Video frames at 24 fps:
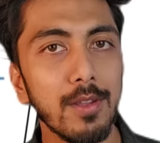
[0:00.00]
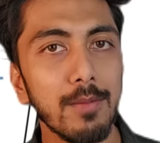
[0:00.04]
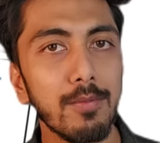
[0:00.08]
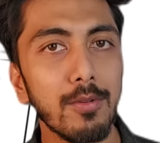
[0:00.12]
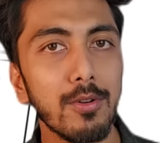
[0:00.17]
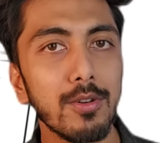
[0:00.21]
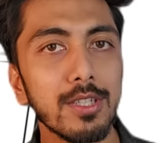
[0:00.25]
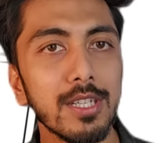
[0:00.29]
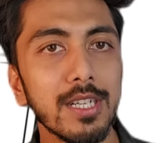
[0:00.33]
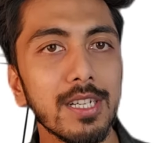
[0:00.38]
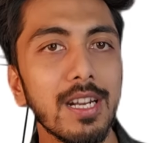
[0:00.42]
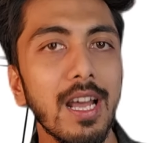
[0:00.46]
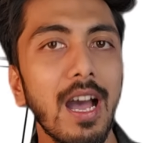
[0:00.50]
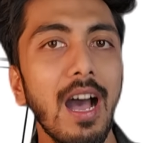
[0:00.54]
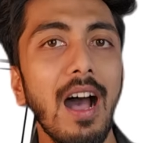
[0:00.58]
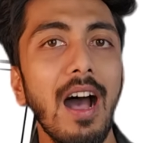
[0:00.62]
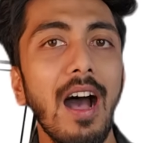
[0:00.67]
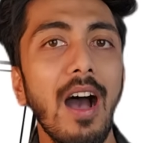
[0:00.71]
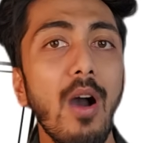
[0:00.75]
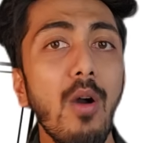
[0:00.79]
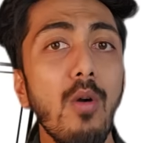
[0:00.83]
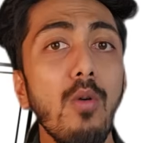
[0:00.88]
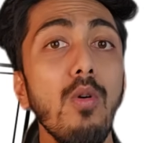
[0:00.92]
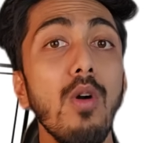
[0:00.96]
the project,
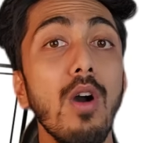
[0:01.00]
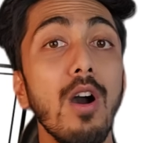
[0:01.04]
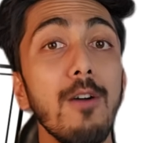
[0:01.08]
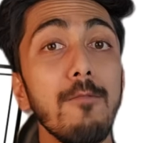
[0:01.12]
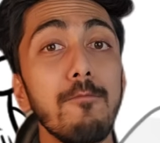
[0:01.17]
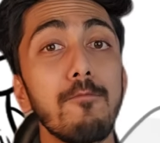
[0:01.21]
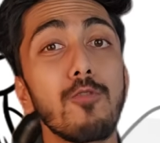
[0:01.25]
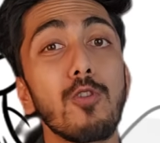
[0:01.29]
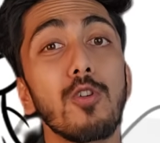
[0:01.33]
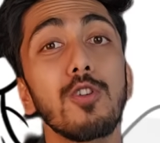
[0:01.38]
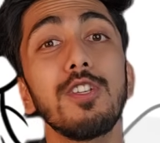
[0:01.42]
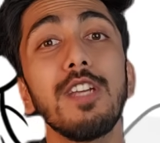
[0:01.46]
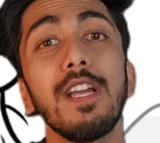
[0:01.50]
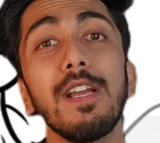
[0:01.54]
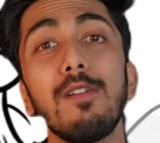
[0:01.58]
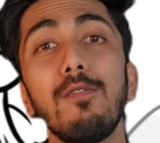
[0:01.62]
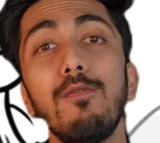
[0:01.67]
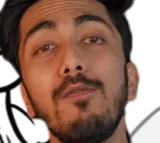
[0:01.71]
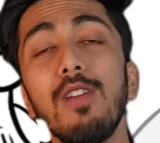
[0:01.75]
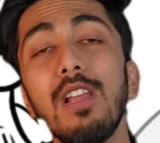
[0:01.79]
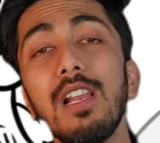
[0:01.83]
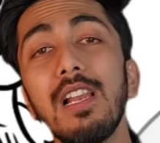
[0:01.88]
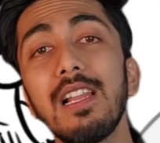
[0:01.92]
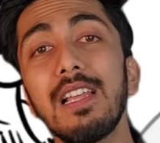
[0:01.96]
how a
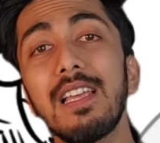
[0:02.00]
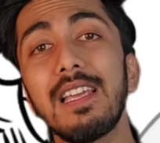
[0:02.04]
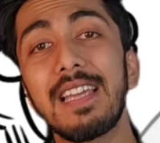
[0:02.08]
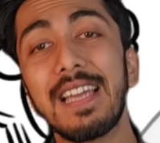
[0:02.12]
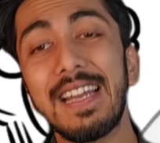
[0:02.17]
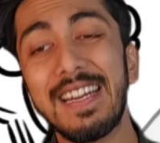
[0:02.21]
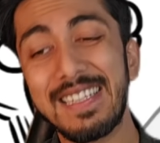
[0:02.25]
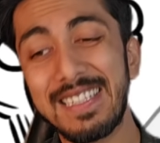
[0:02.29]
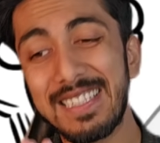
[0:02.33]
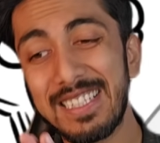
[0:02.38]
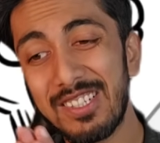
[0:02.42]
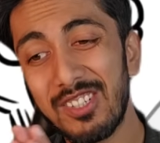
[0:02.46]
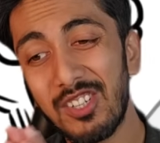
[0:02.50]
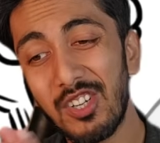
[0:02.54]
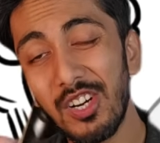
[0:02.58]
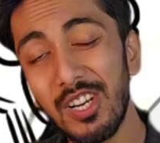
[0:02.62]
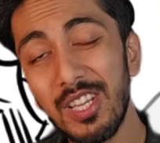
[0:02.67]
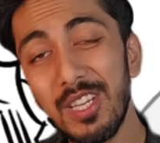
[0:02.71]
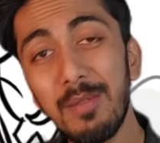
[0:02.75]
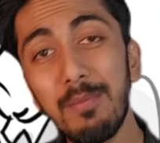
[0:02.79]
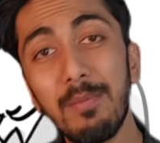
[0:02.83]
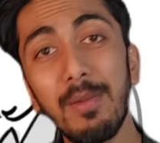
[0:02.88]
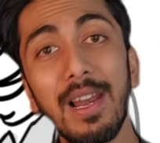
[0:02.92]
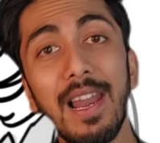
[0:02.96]
project will get
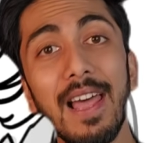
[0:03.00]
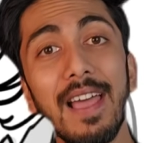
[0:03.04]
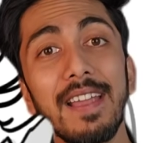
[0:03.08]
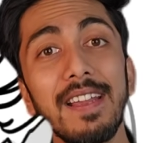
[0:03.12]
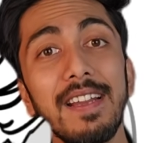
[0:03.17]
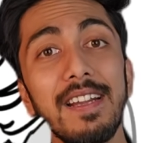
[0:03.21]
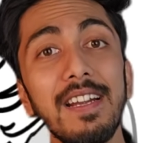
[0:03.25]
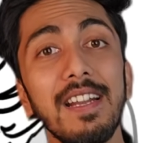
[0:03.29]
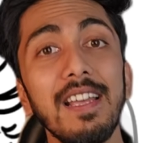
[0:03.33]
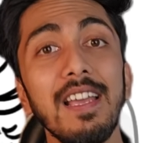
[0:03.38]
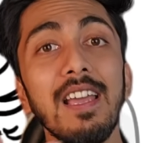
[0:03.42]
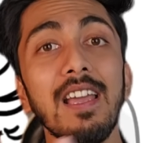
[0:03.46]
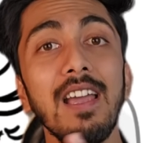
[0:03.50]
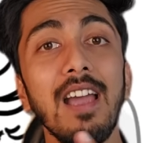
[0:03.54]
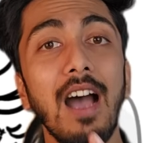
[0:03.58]
streamlined,